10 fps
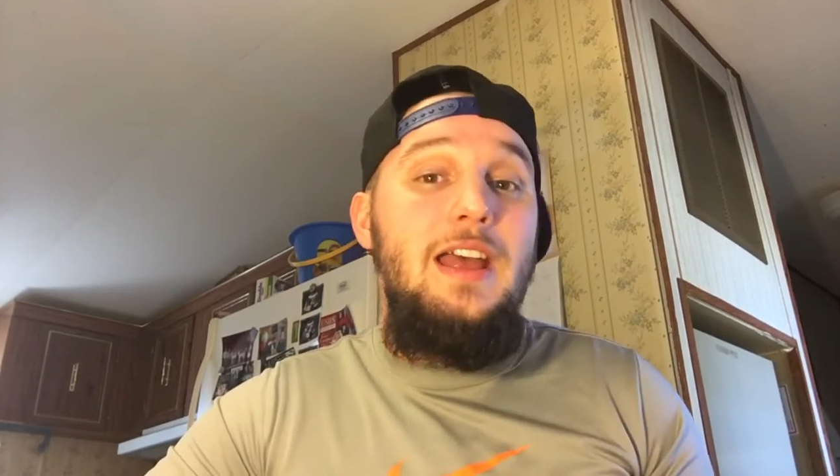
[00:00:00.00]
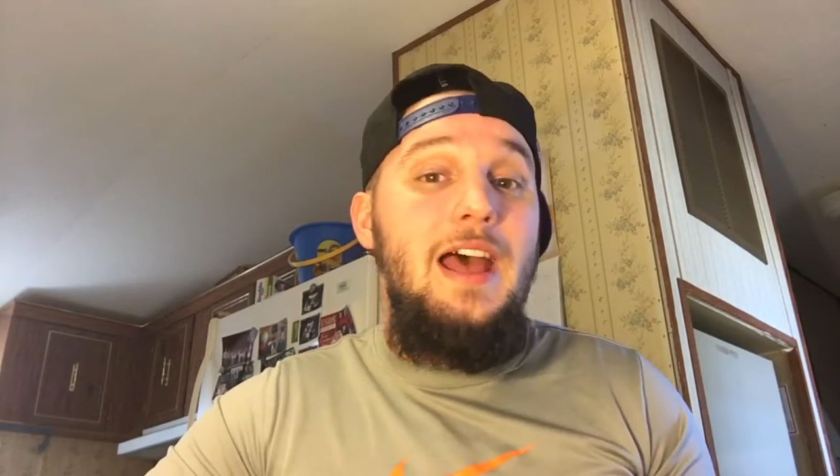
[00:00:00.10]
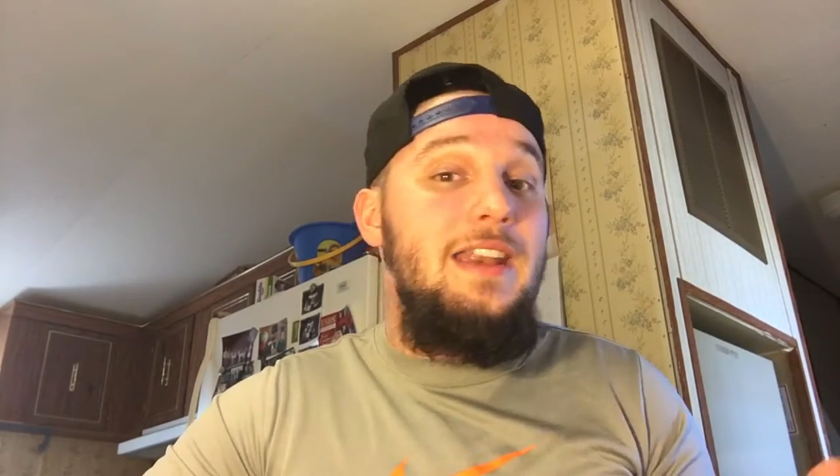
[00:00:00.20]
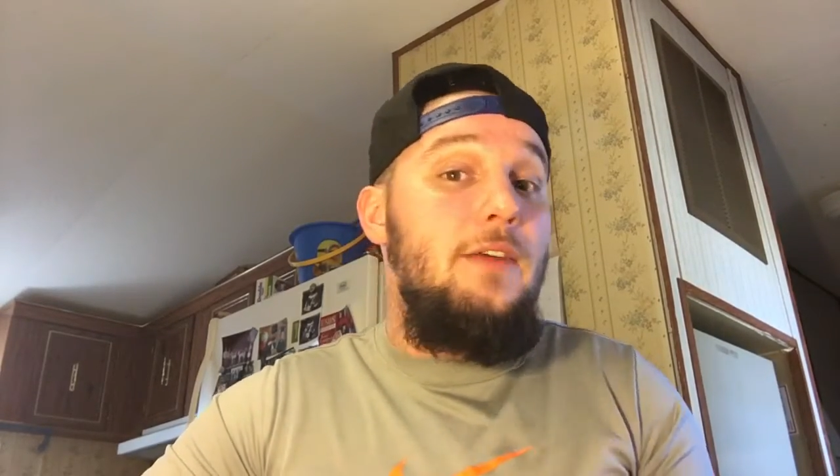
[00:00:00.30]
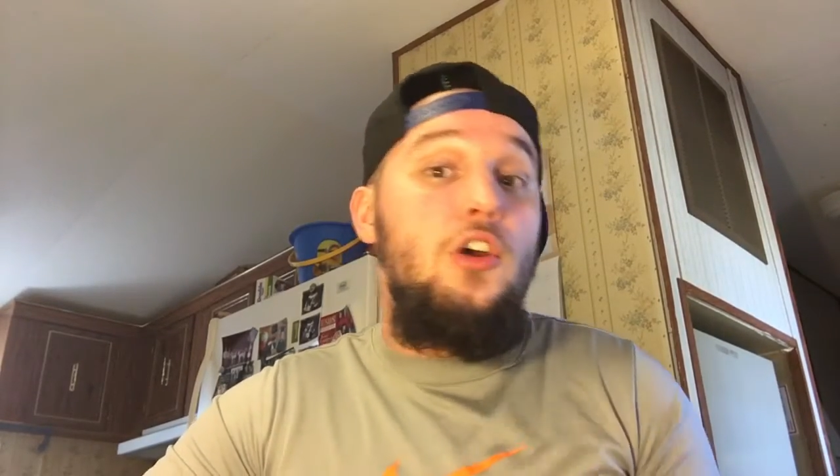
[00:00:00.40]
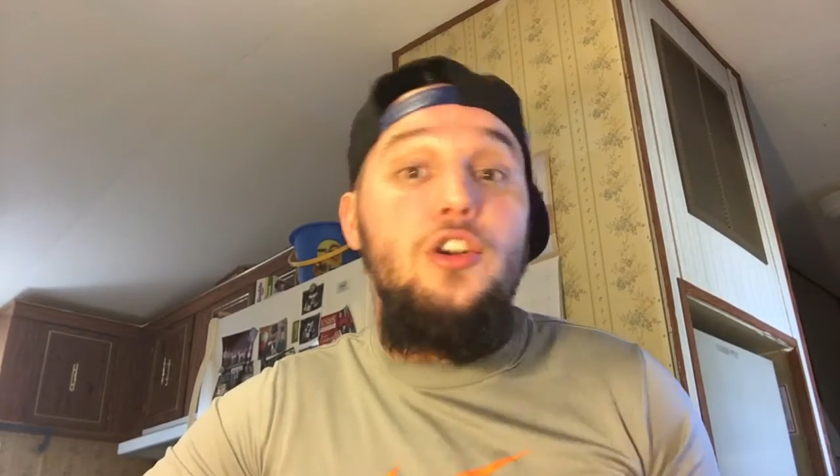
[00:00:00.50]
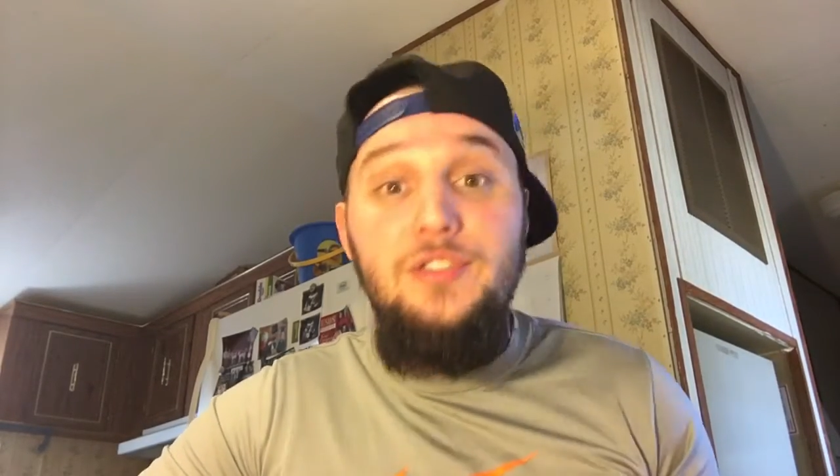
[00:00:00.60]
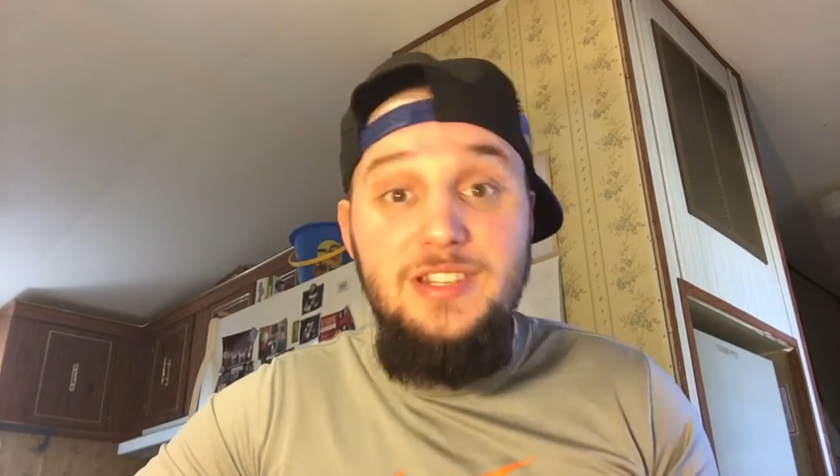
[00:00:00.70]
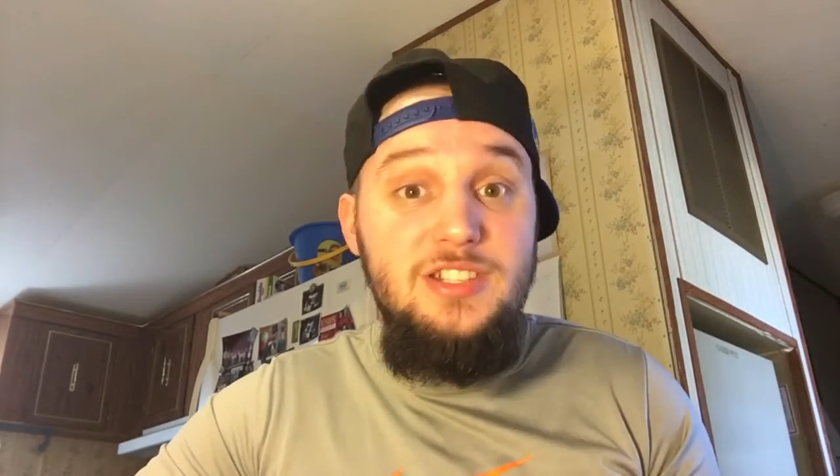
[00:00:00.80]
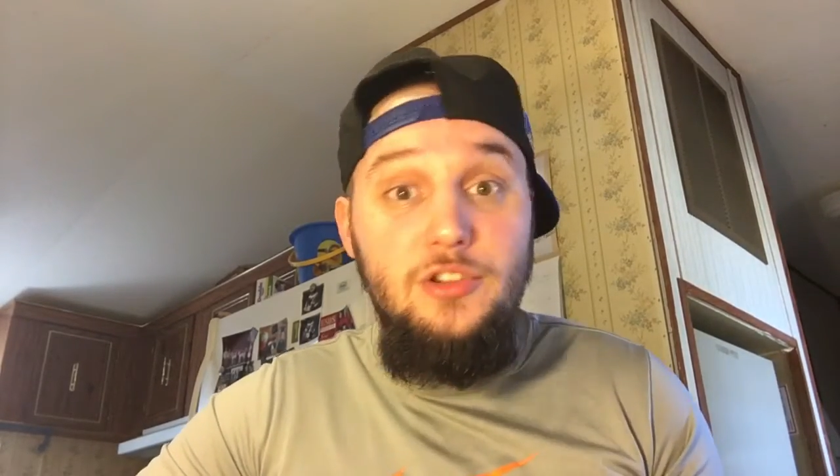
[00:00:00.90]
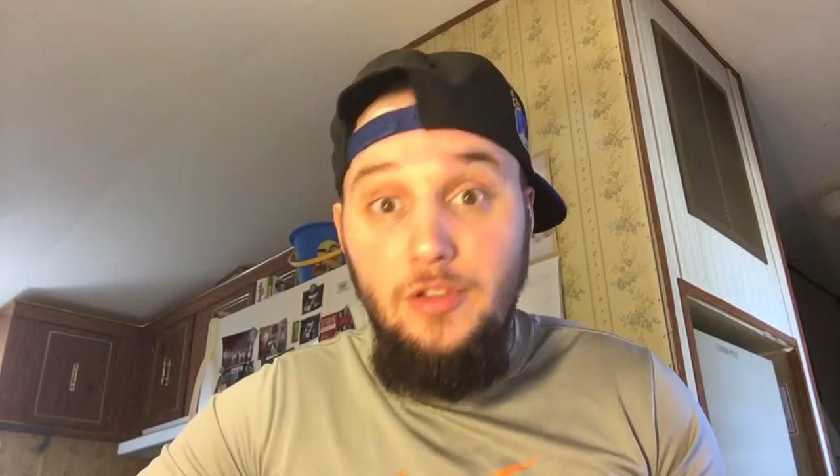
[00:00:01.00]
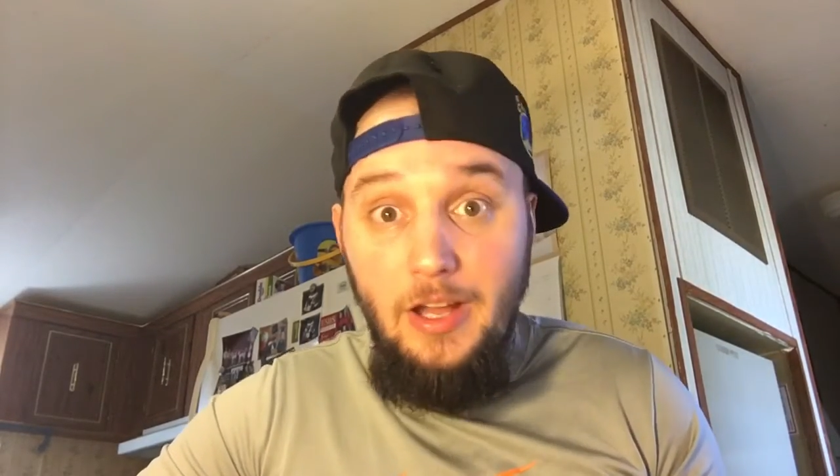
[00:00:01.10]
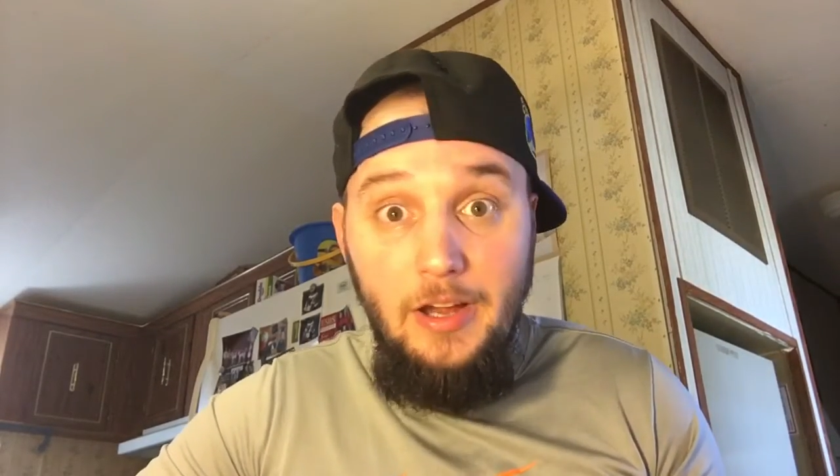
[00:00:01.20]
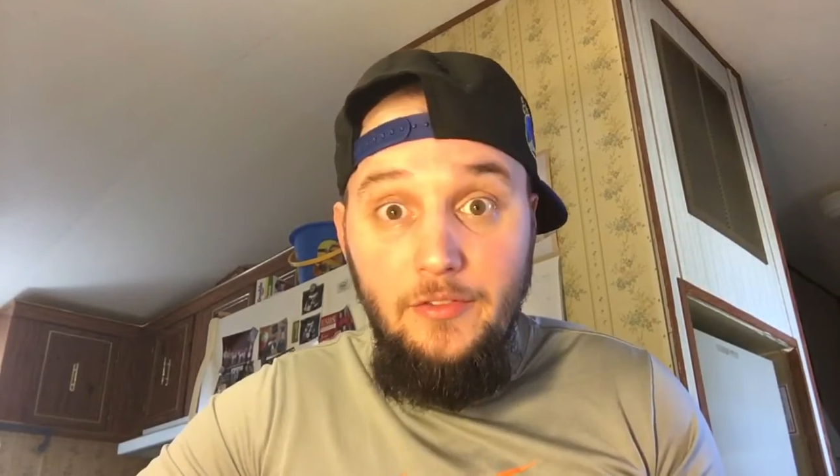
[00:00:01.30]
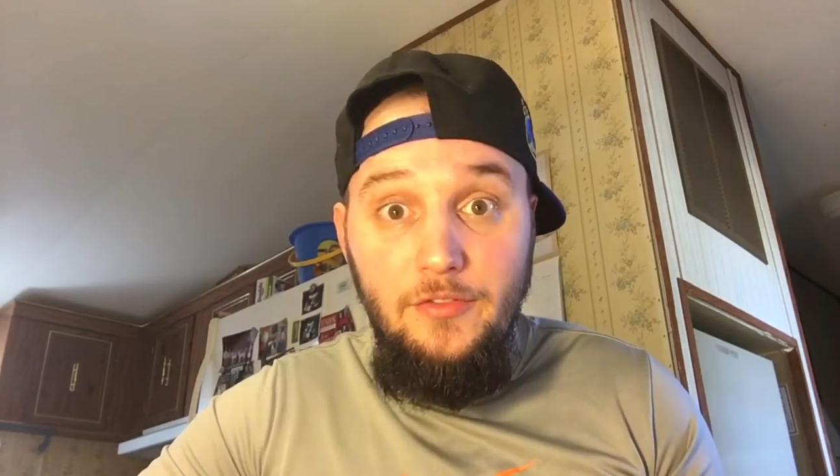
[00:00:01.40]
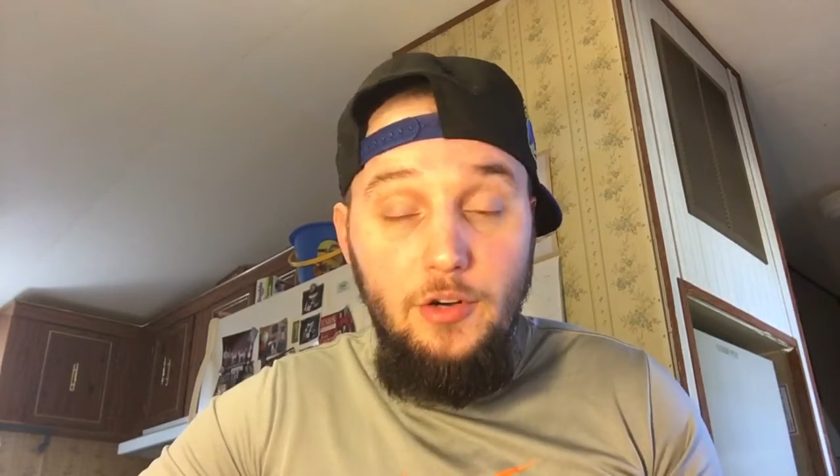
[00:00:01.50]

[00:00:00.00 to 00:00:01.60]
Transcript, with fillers: had never heard this in your life.